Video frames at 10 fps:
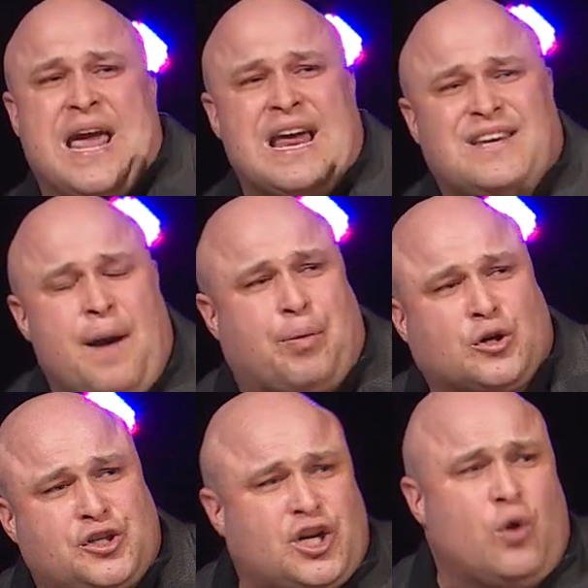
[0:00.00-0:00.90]
end up
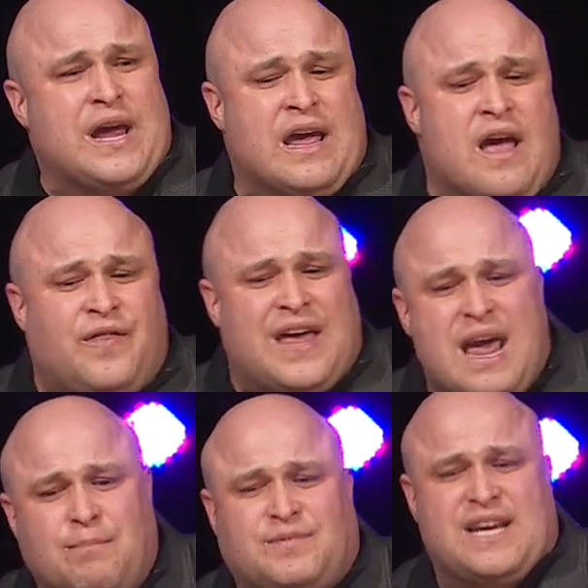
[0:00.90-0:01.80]
pursuing the
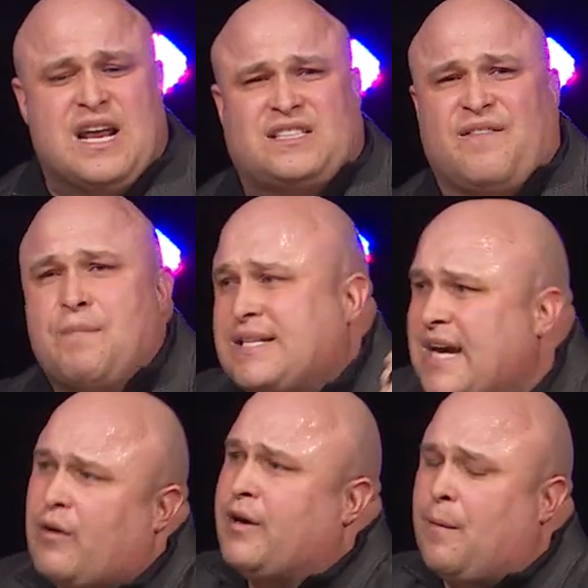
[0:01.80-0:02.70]
emptiness of
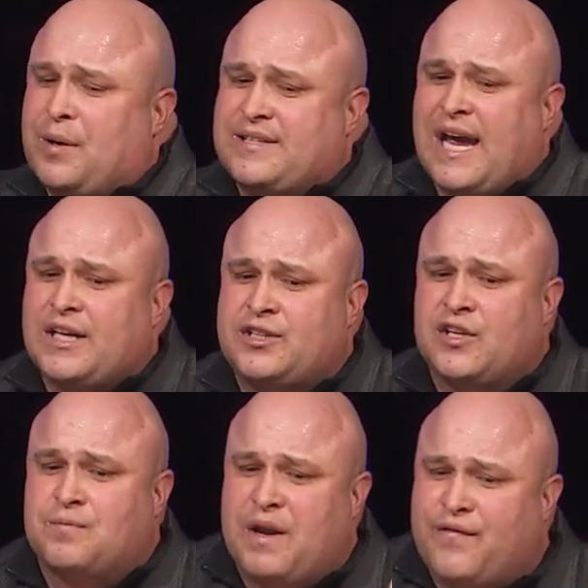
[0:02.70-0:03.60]
material
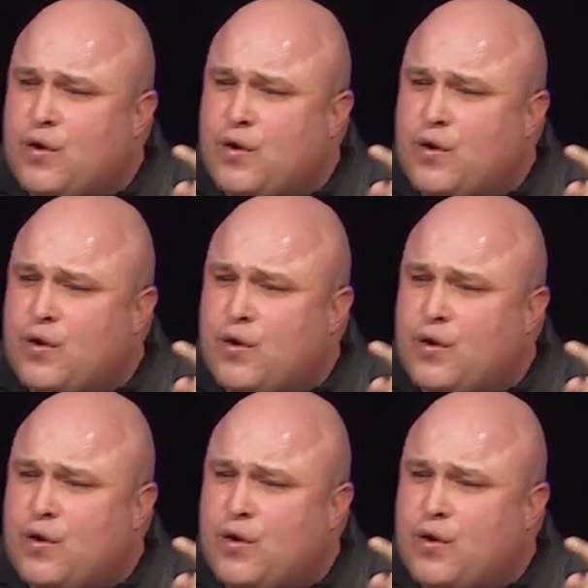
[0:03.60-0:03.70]
possessions, but if